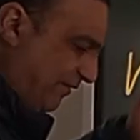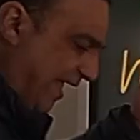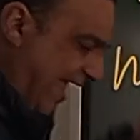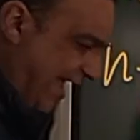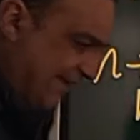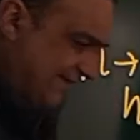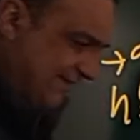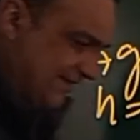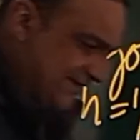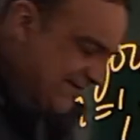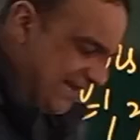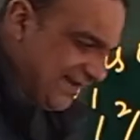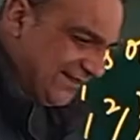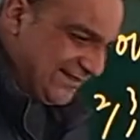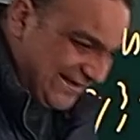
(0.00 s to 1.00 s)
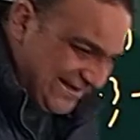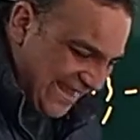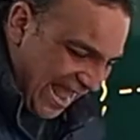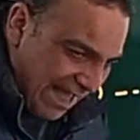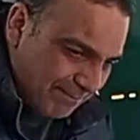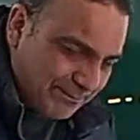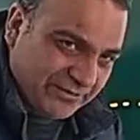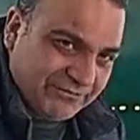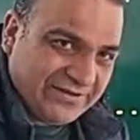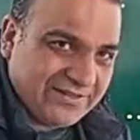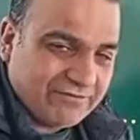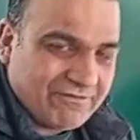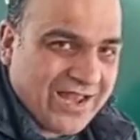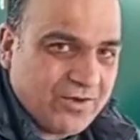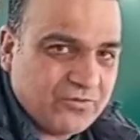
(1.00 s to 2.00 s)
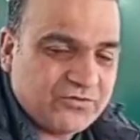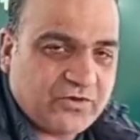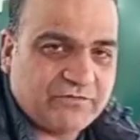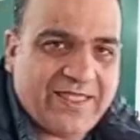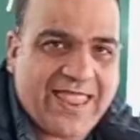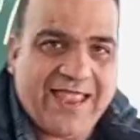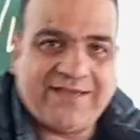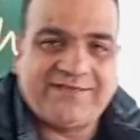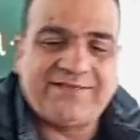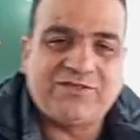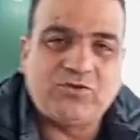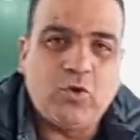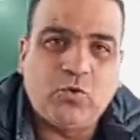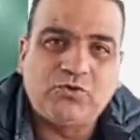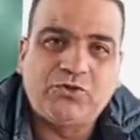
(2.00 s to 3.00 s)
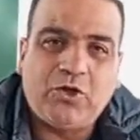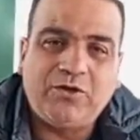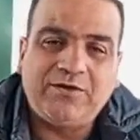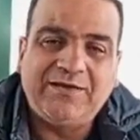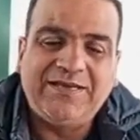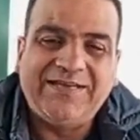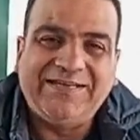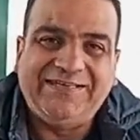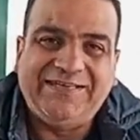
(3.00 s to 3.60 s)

of the x's, the gap between the values of the x's goes on